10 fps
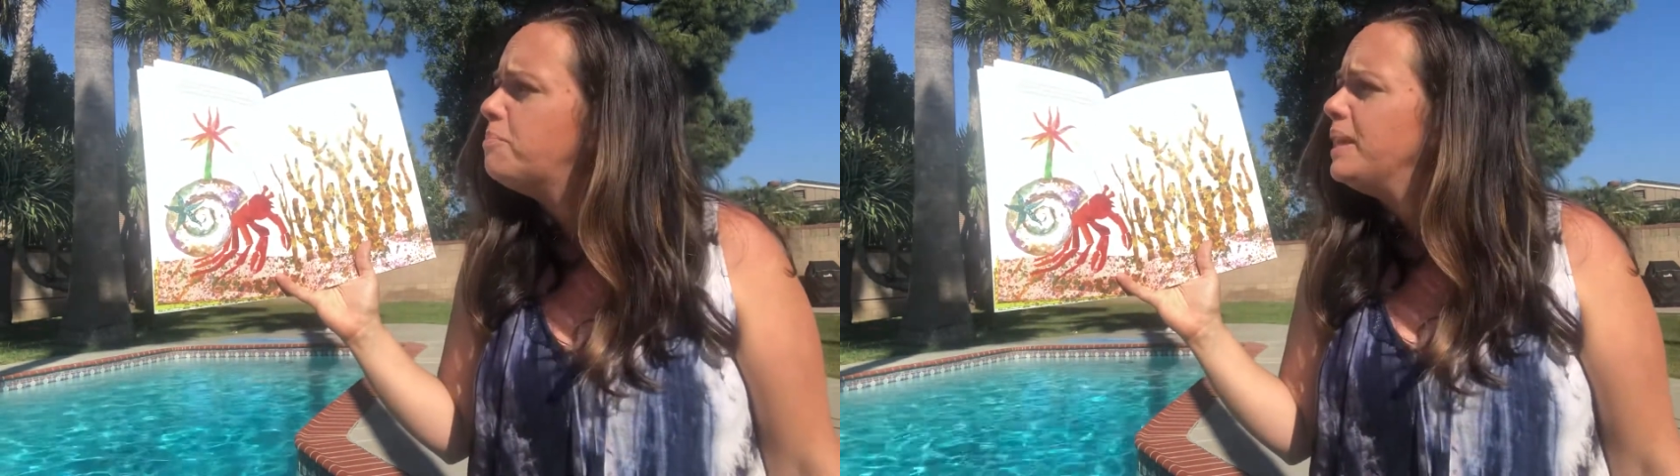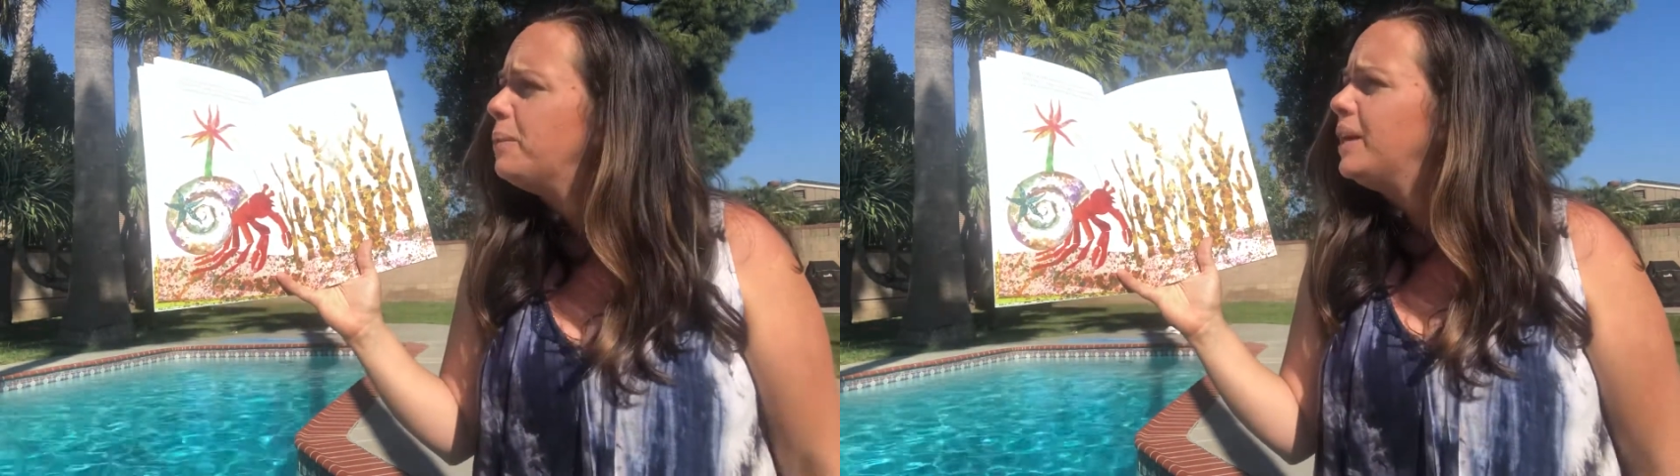
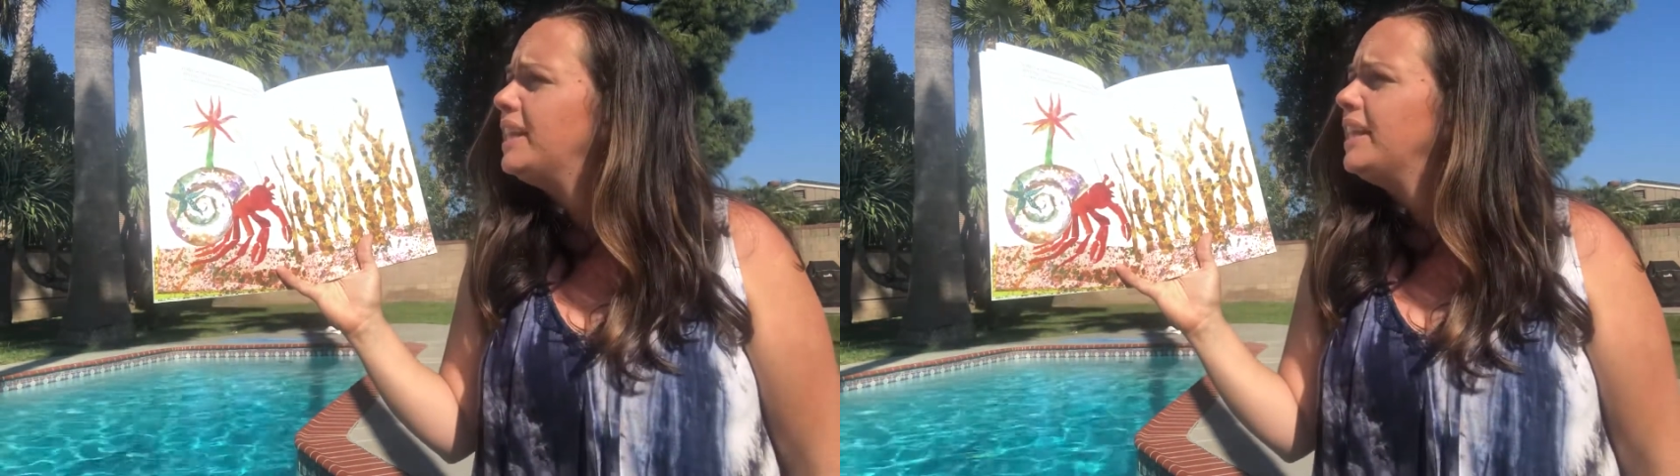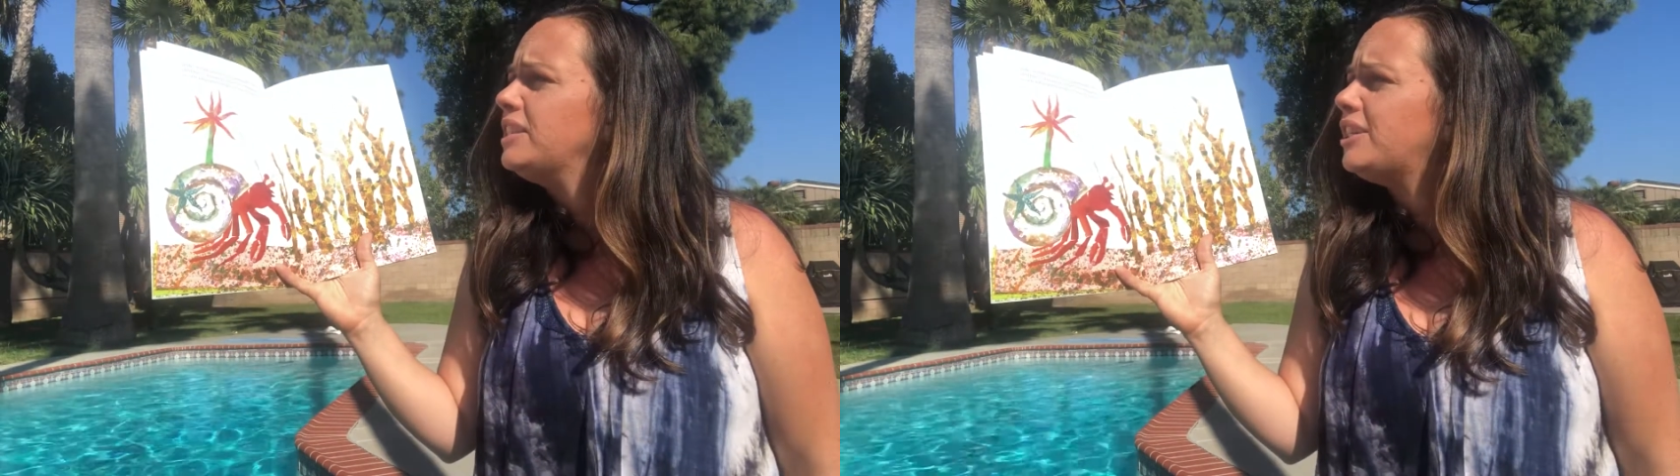be
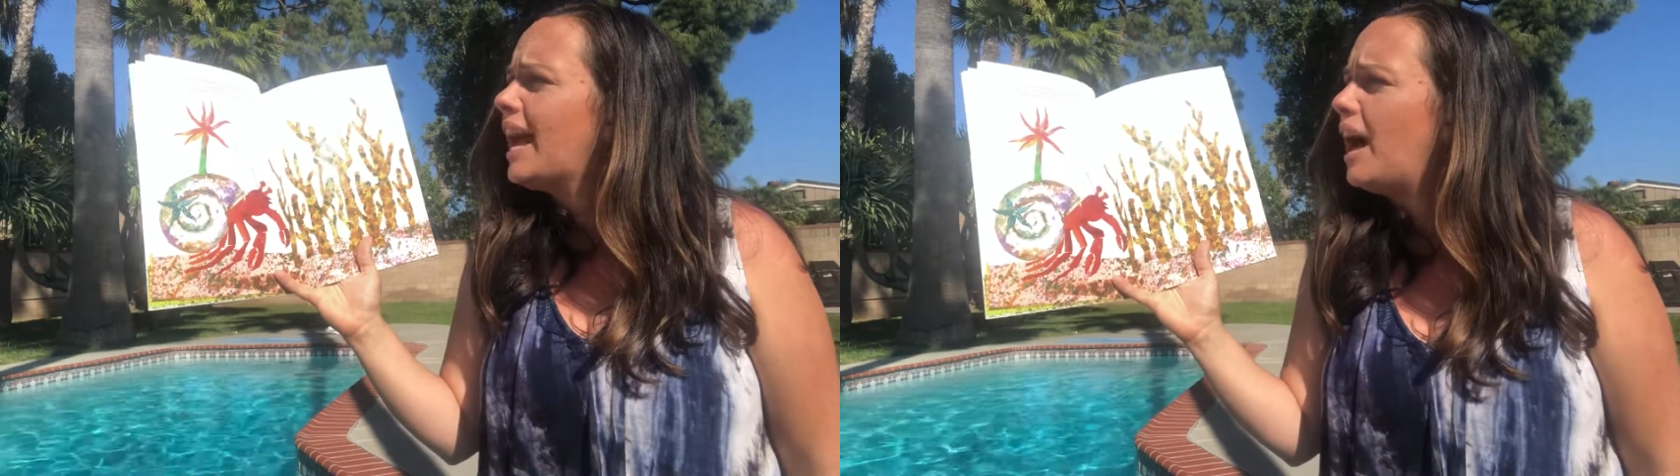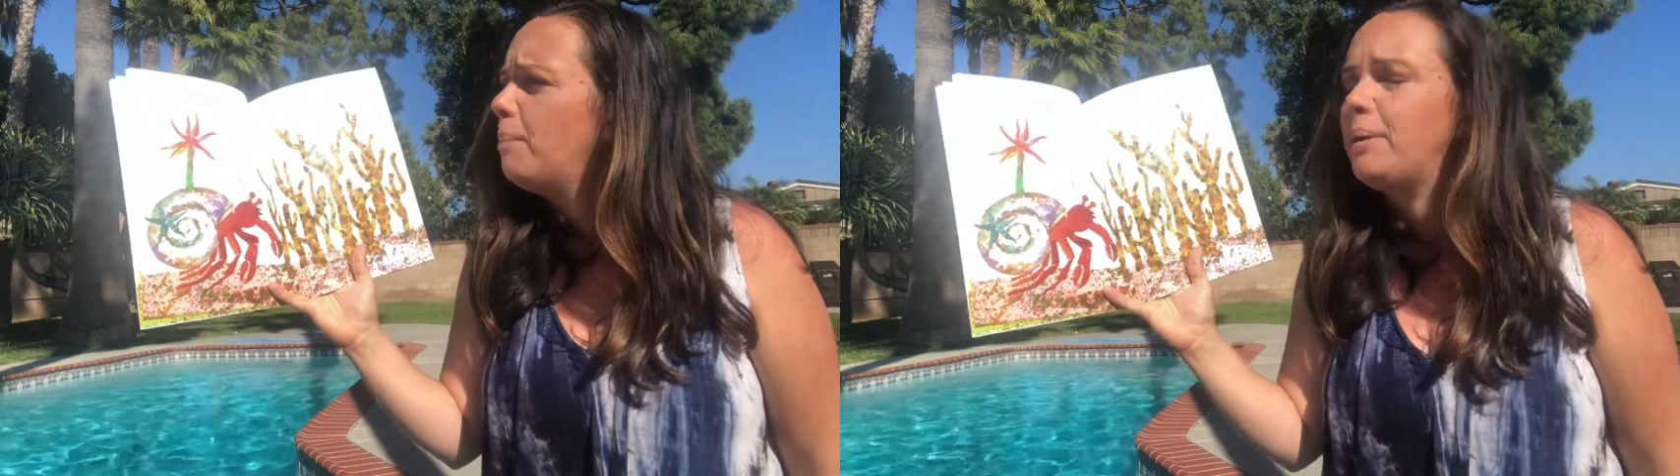willing to
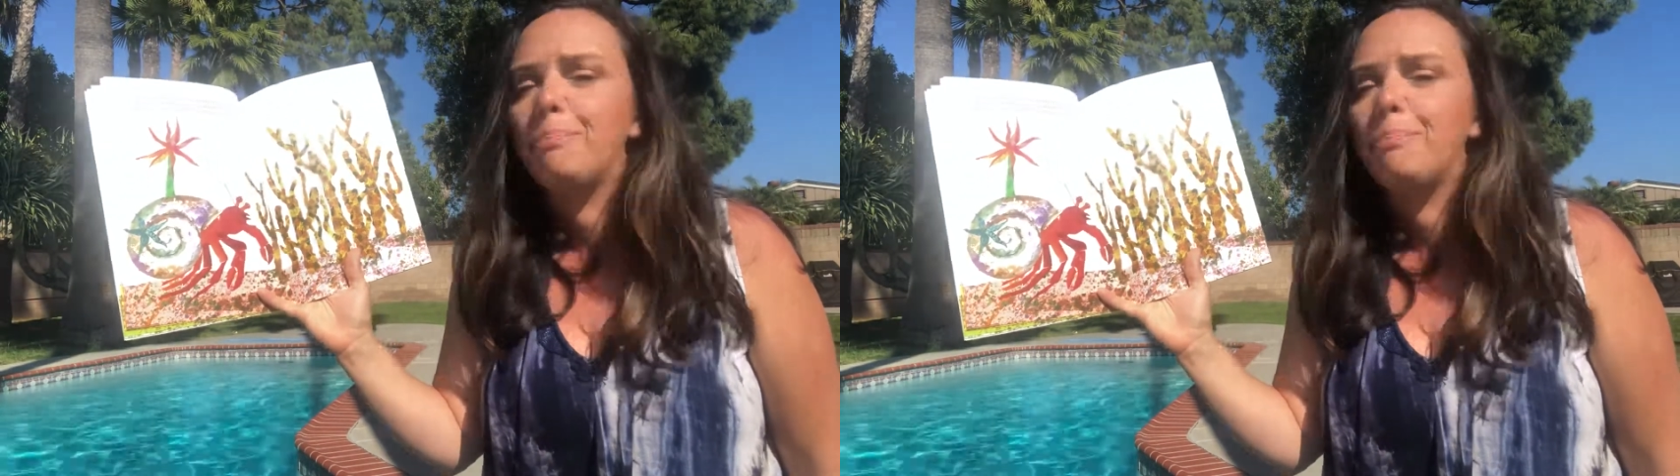help